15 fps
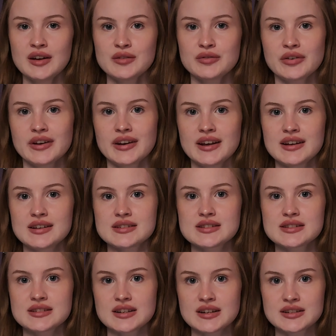For
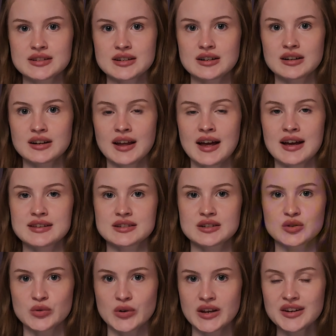this, TikTok has a
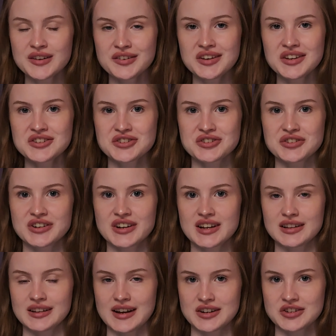great feature
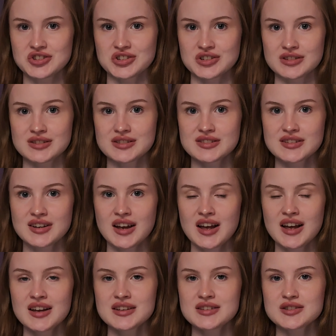collections.
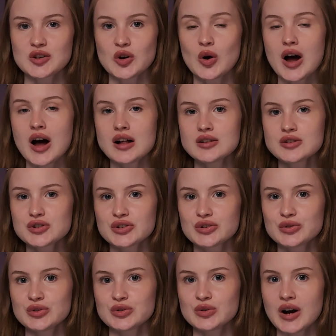So I'll
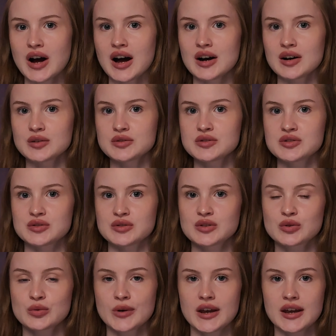show you how to
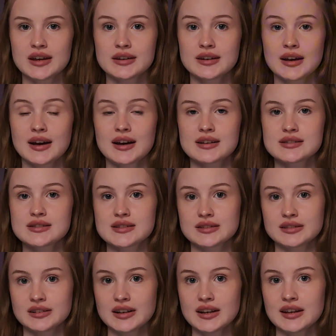create and
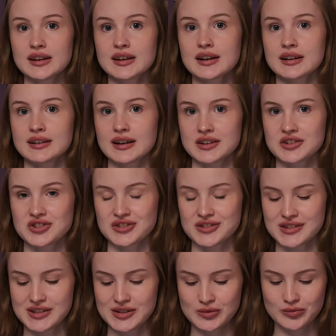delete
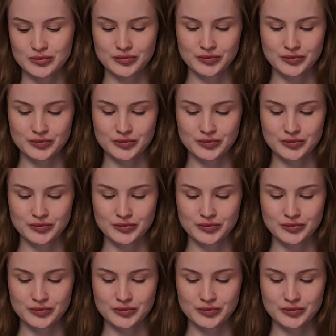collections.